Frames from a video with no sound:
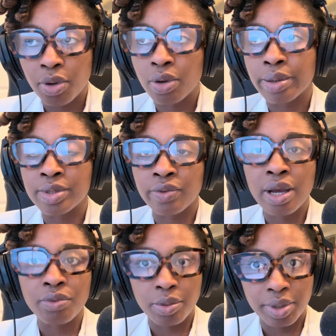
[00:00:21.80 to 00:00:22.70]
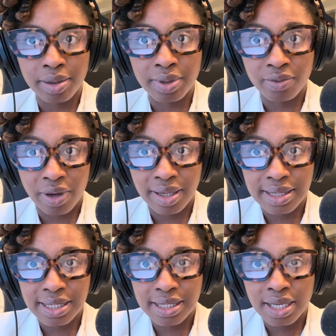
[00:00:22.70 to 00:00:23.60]
programs around reproductive
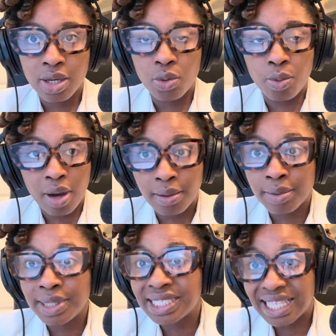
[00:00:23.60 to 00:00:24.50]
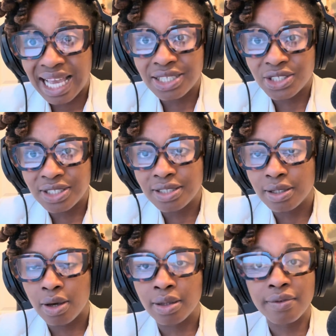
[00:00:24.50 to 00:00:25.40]
rights will probably be slashed
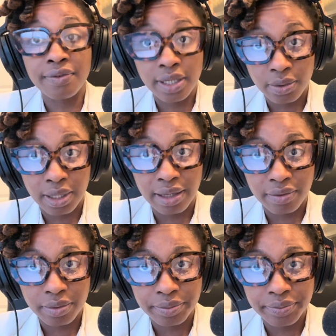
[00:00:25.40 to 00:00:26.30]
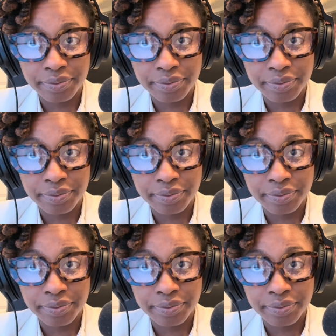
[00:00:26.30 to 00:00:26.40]
on the federal level.